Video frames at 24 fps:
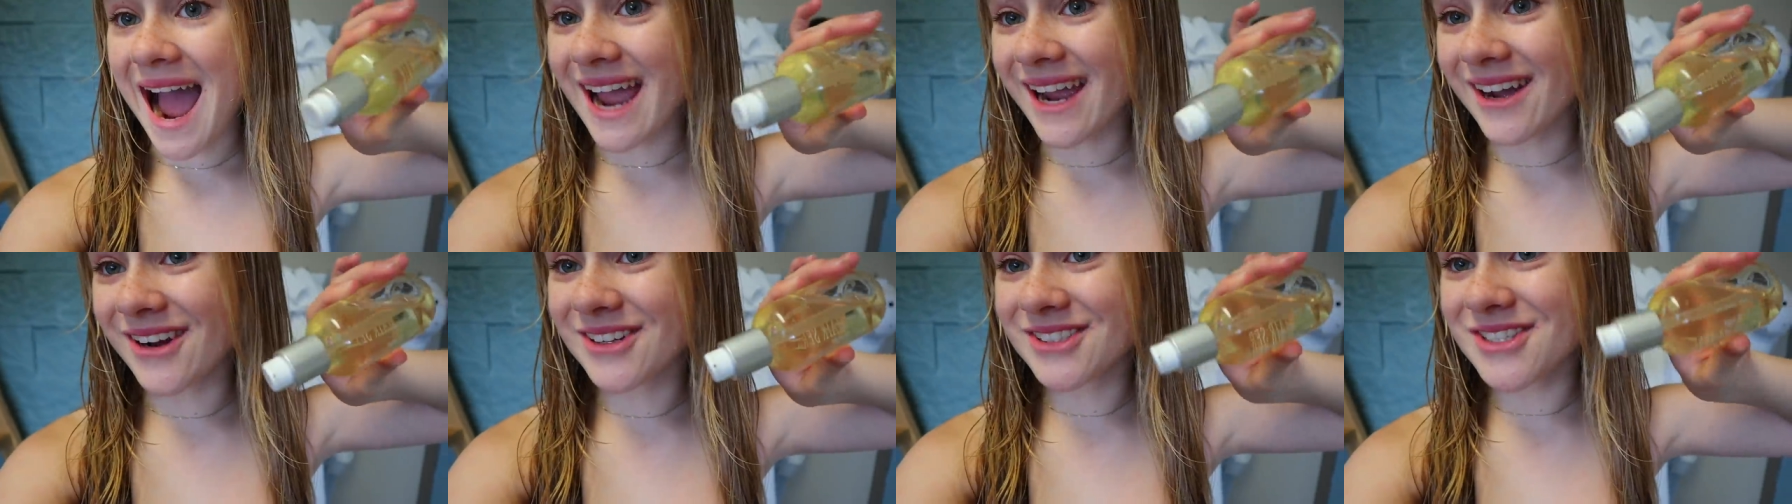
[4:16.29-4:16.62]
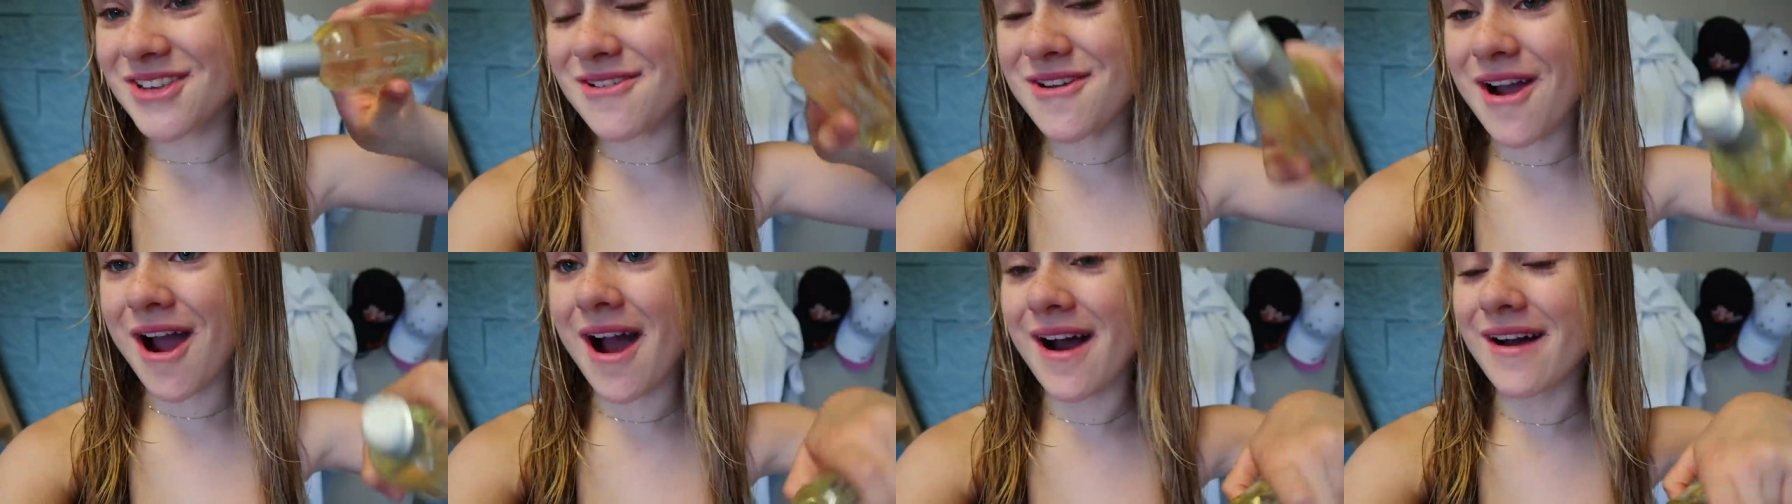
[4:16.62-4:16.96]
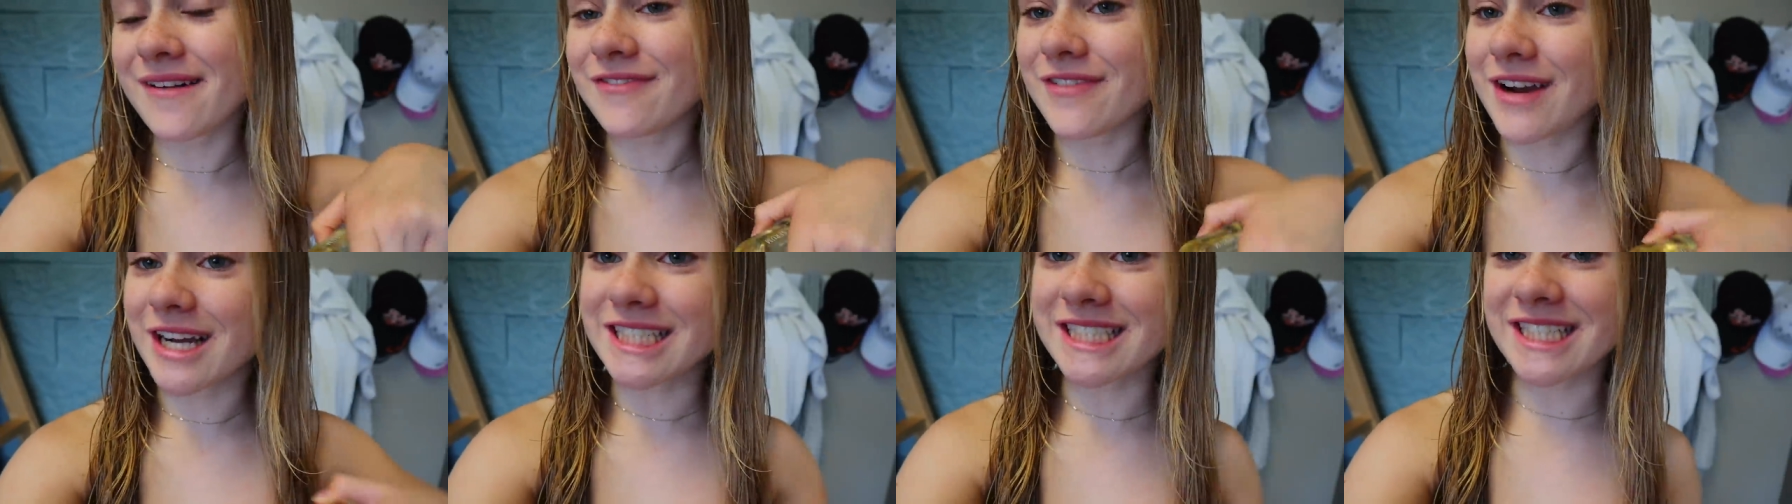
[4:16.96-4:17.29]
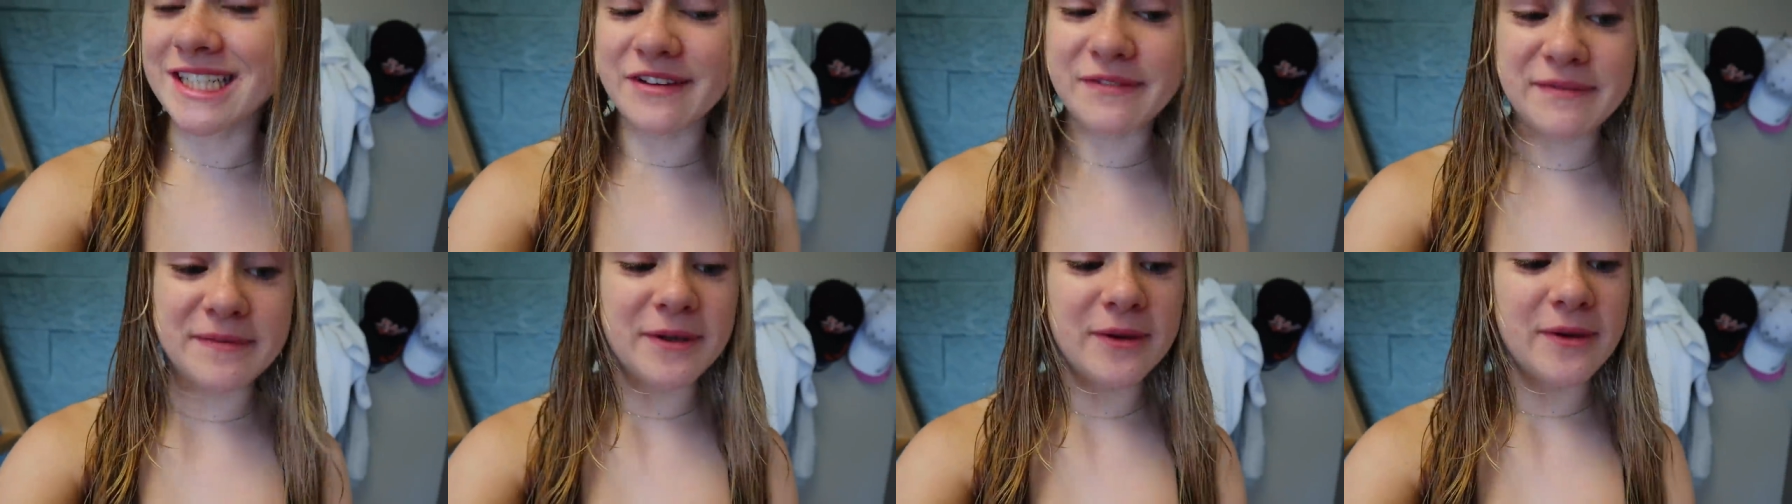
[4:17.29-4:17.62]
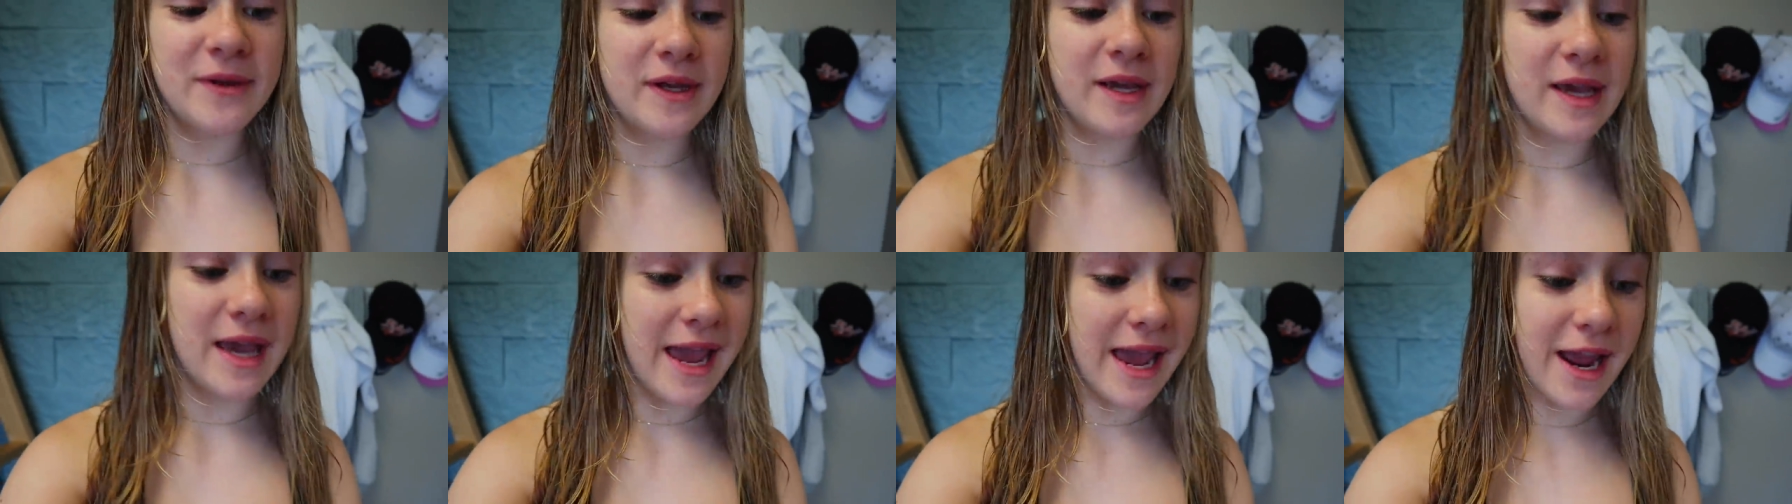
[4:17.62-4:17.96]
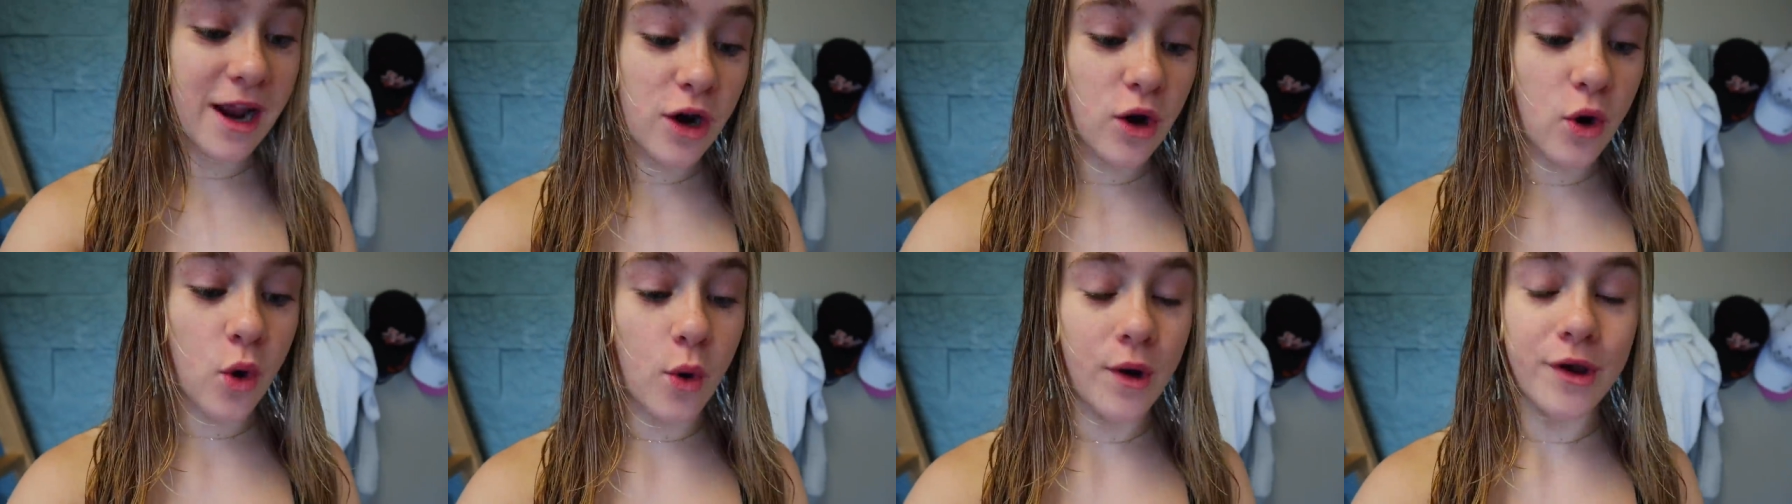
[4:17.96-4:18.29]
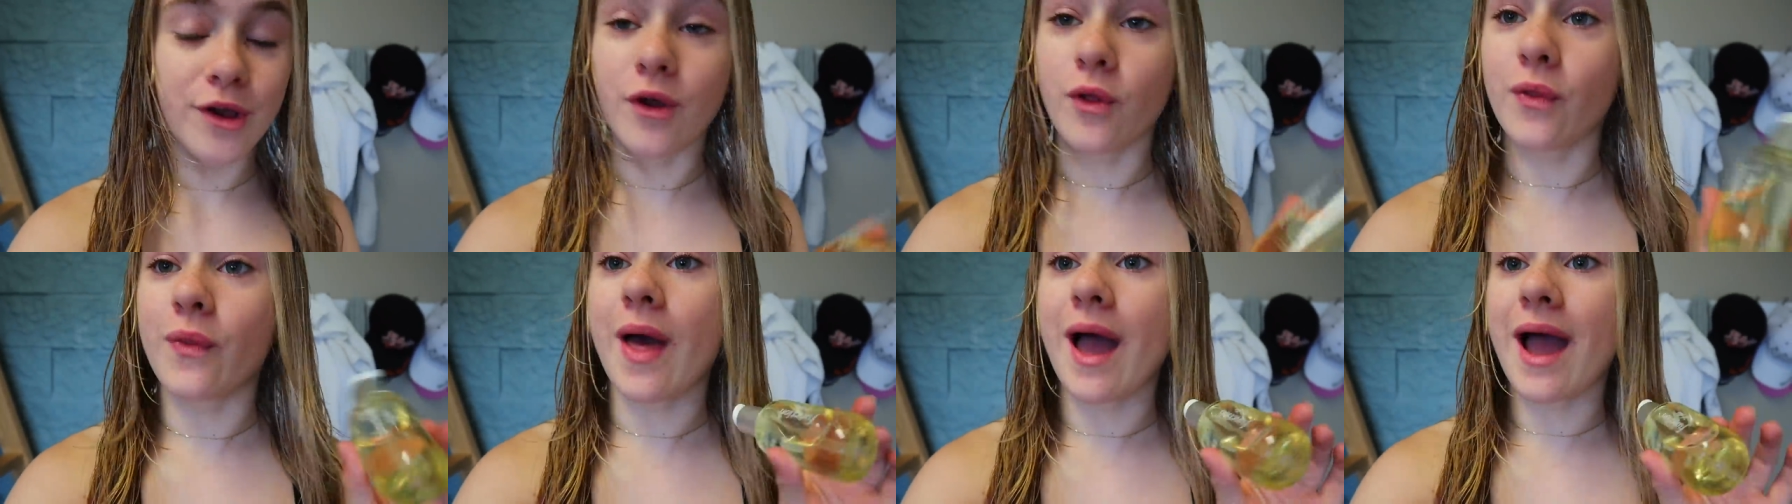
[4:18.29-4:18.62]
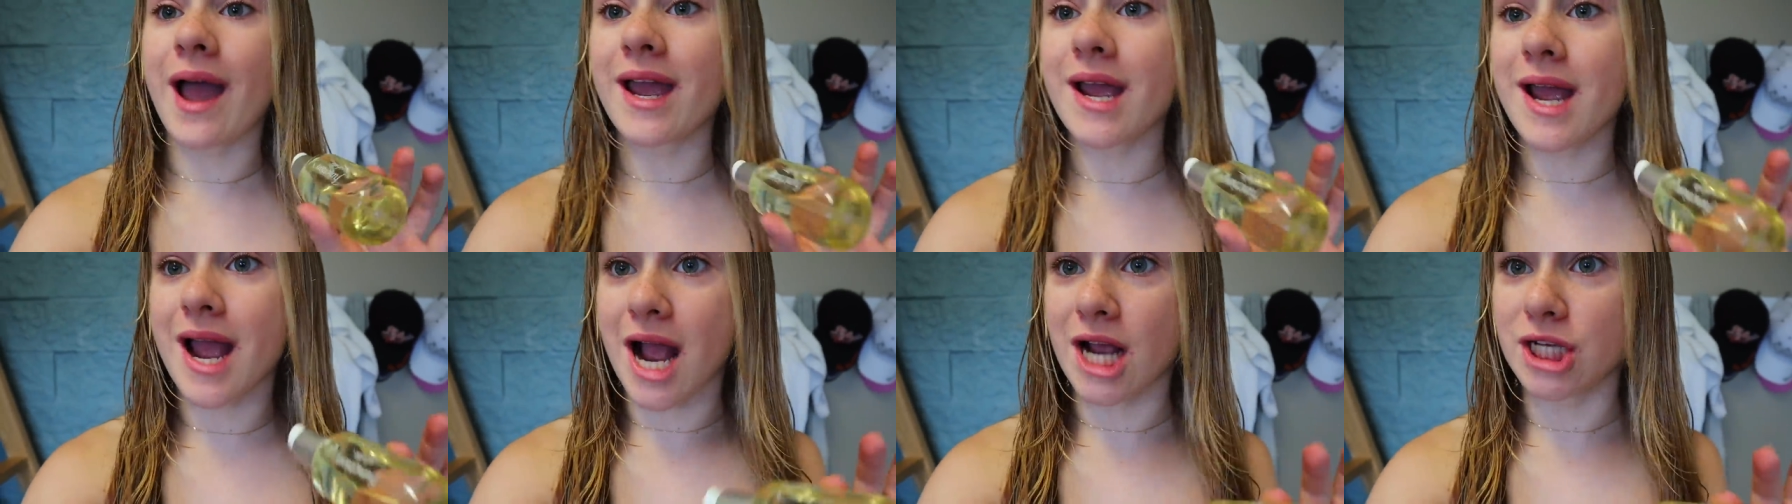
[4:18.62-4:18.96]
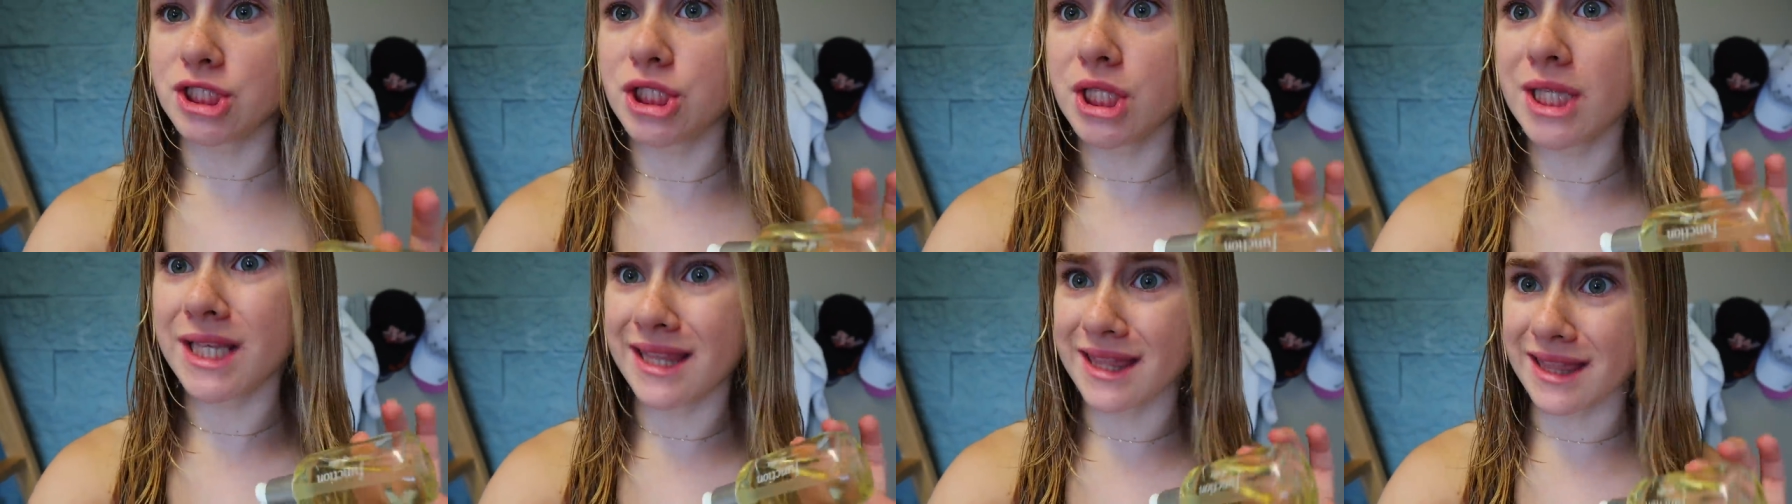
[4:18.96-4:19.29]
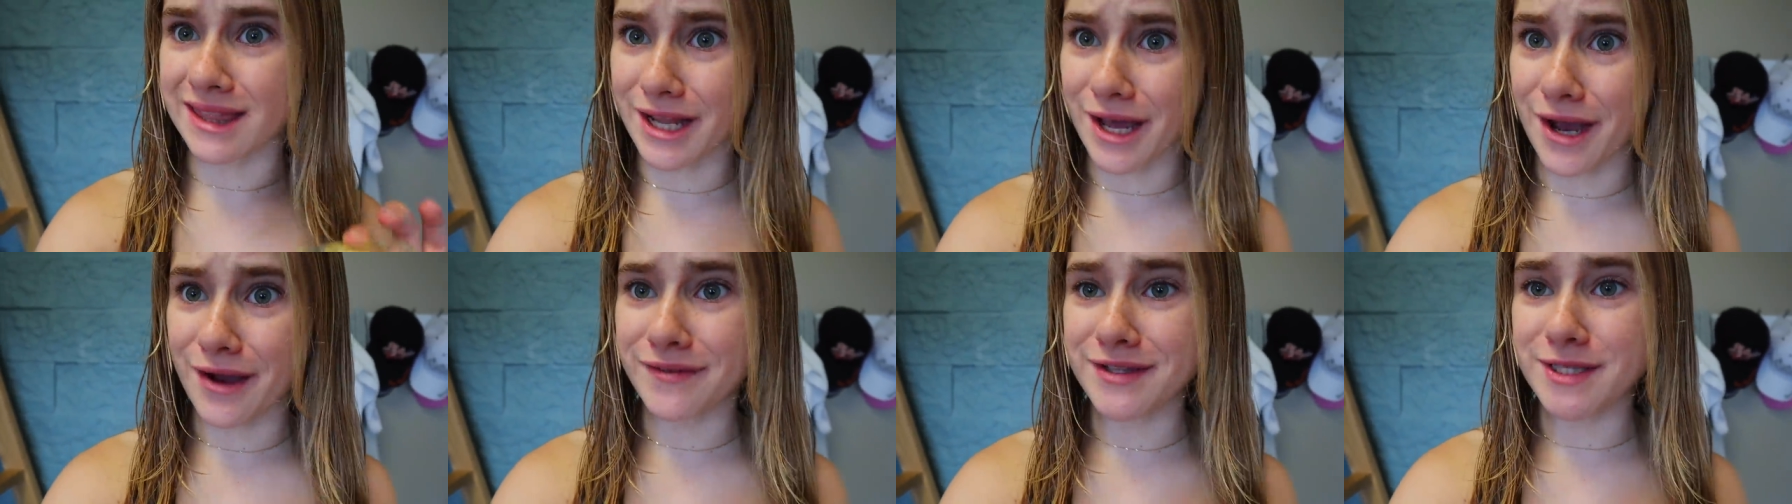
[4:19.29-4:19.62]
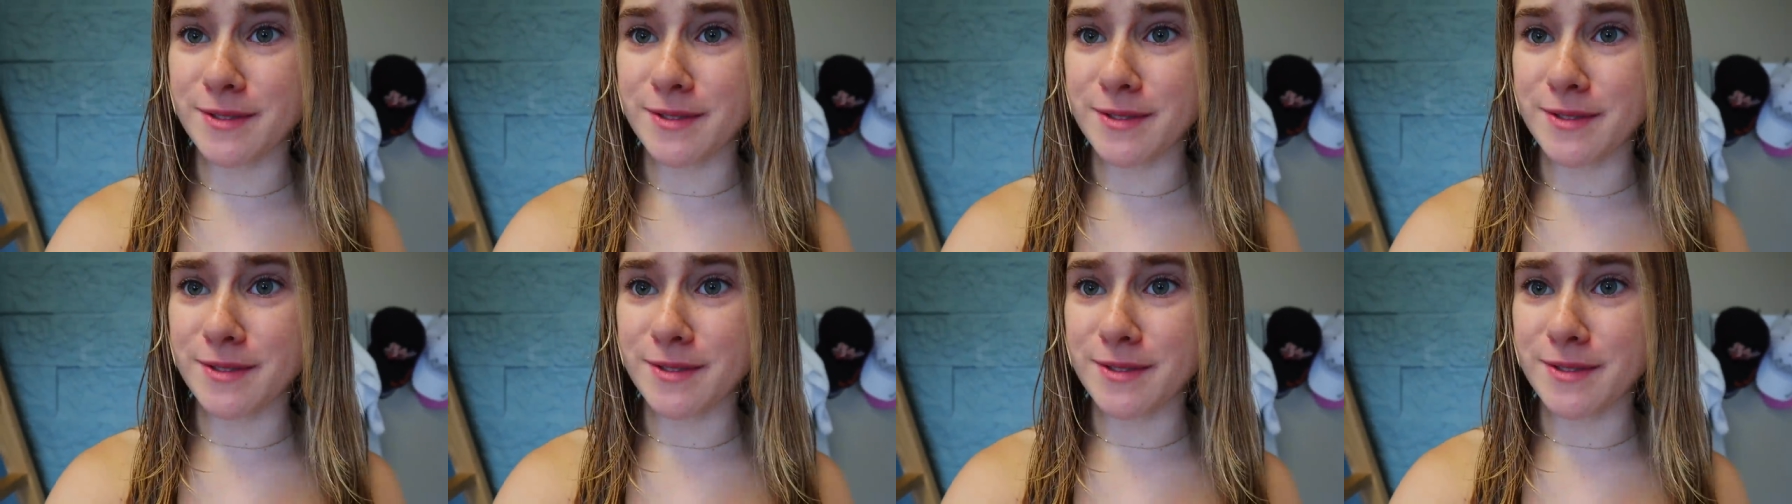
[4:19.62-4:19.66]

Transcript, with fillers: I also got a Function of Beauty hair oil that I actually love.